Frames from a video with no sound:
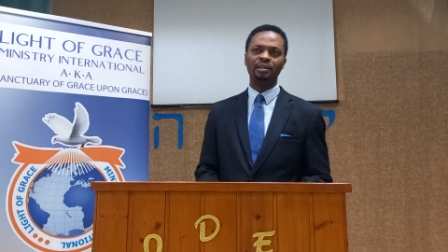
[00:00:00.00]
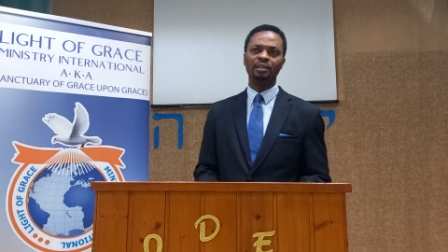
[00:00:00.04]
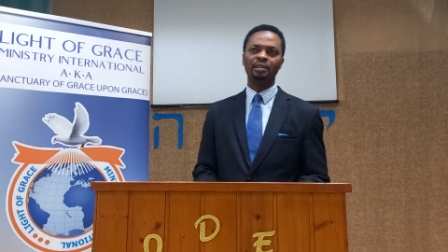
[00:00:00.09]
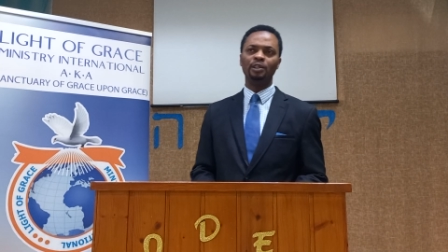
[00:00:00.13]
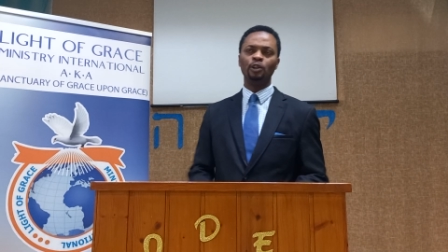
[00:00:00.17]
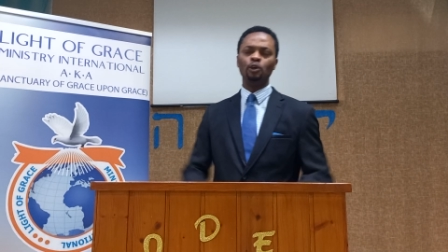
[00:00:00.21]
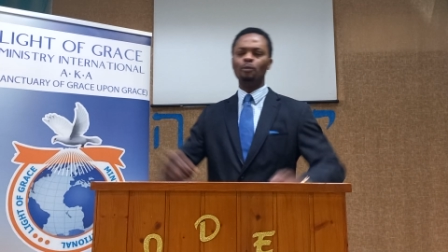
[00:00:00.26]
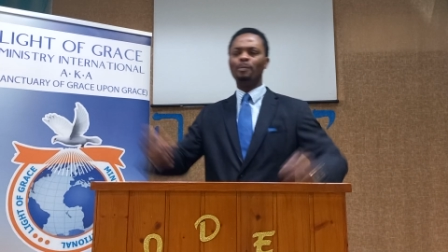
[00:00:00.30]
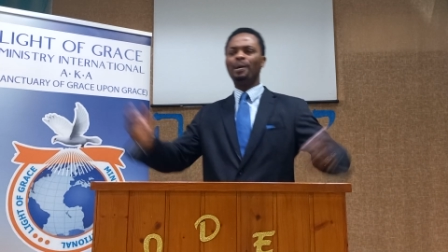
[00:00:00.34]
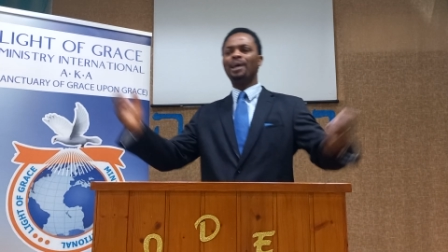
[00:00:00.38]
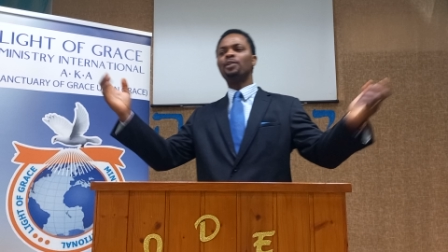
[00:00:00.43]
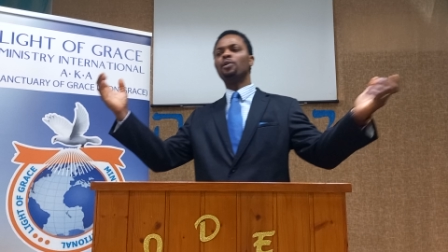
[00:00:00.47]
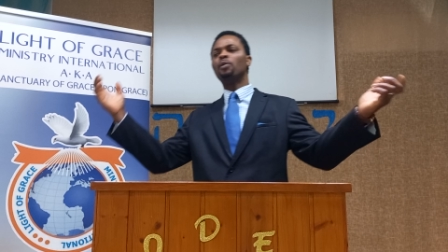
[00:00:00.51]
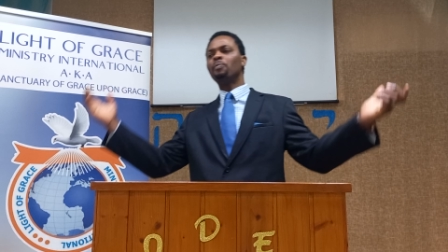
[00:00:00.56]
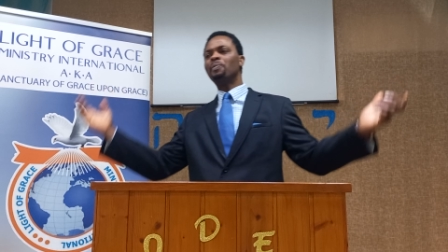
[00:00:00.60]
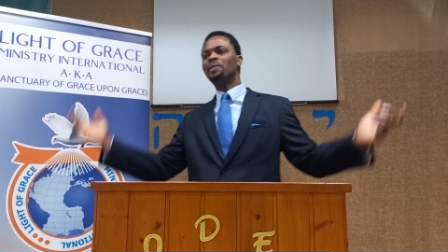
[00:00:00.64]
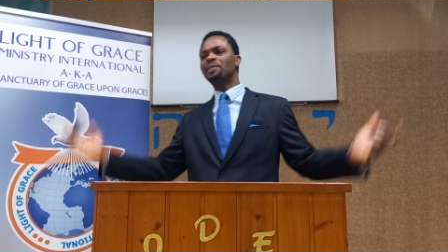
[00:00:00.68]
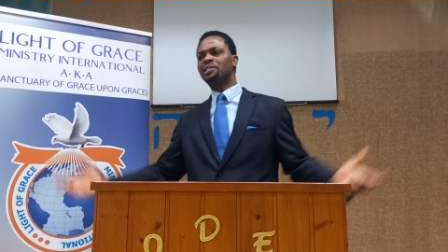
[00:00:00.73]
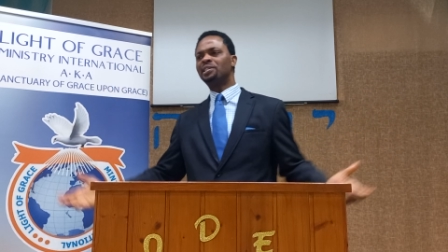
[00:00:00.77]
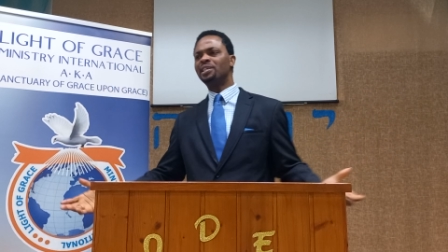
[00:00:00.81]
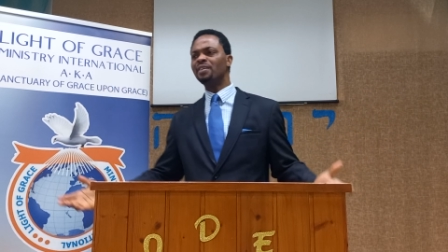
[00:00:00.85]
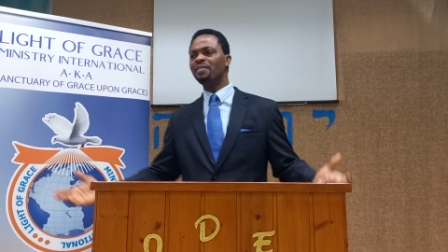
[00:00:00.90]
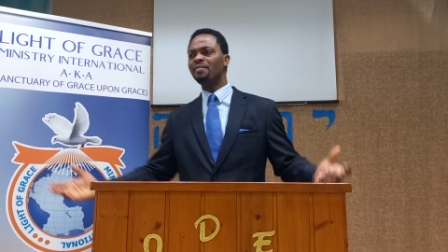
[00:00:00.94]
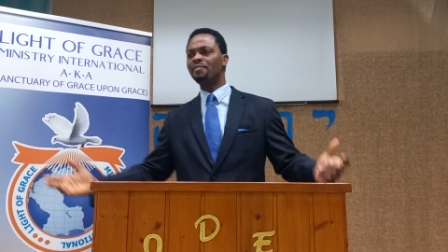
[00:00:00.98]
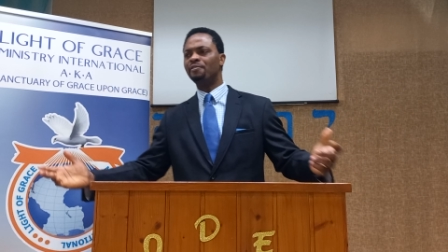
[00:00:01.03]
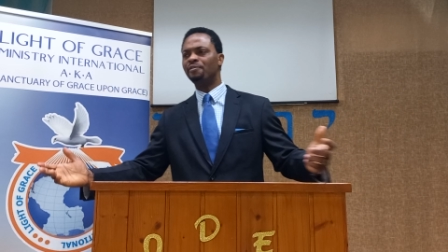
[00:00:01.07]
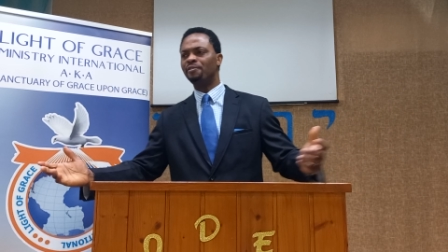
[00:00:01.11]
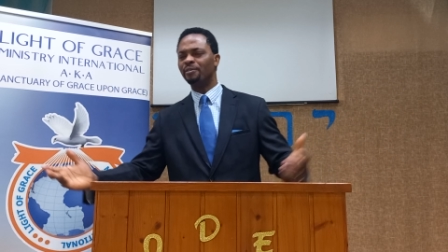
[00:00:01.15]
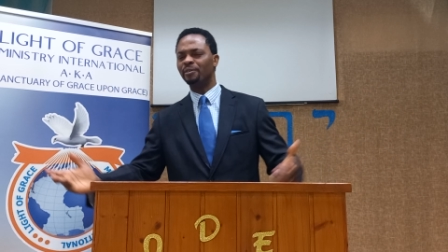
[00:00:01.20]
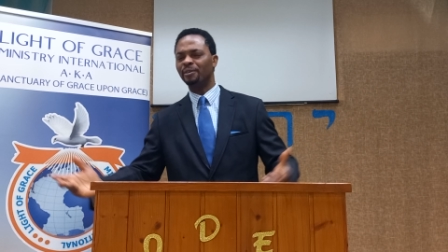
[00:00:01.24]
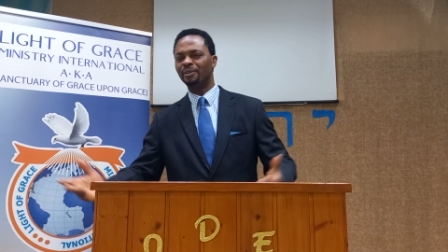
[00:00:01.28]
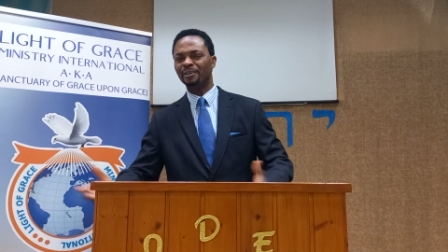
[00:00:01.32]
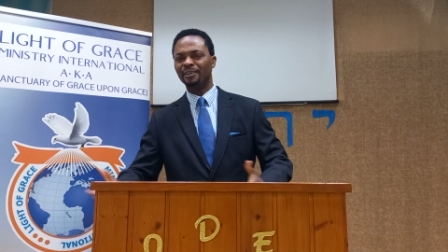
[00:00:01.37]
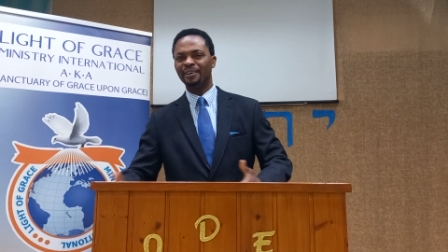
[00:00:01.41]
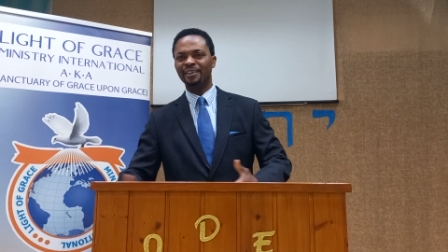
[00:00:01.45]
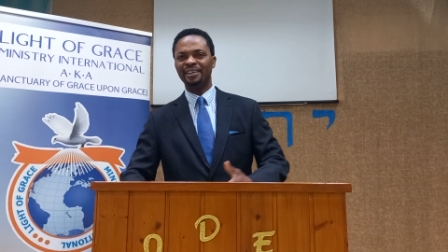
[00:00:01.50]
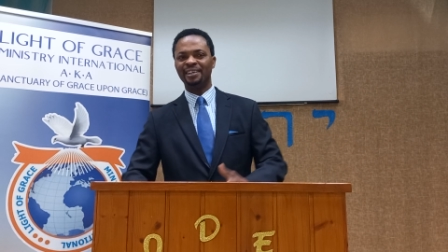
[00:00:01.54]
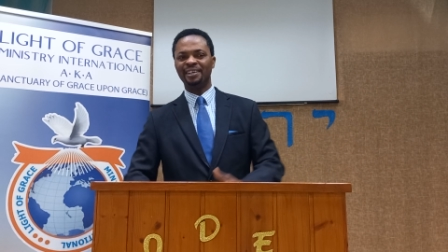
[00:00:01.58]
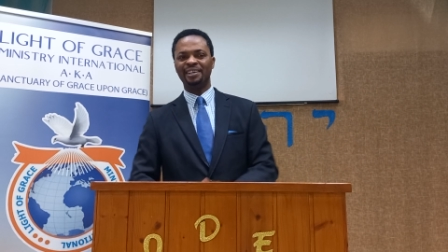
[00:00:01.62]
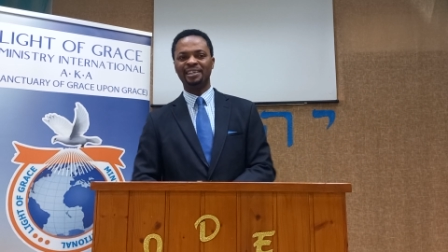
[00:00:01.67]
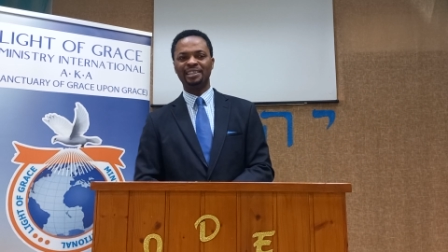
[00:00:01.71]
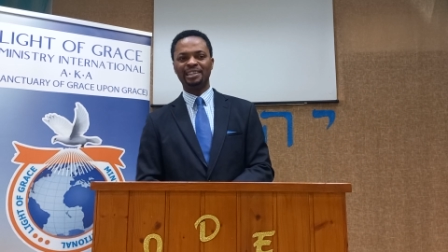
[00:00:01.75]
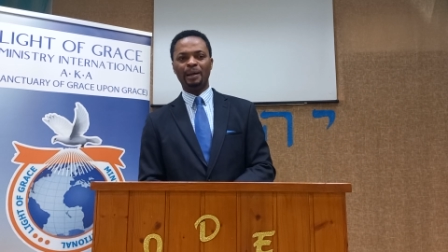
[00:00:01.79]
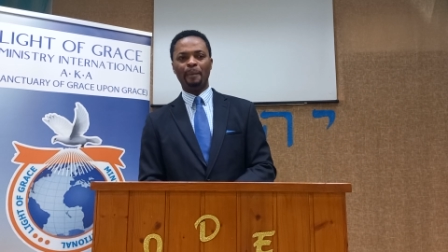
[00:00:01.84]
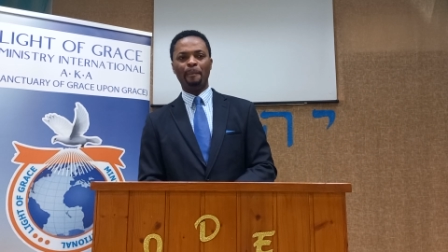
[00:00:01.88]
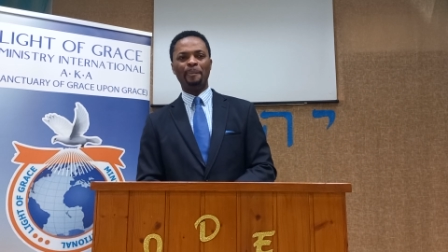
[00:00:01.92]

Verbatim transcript: you may not receive the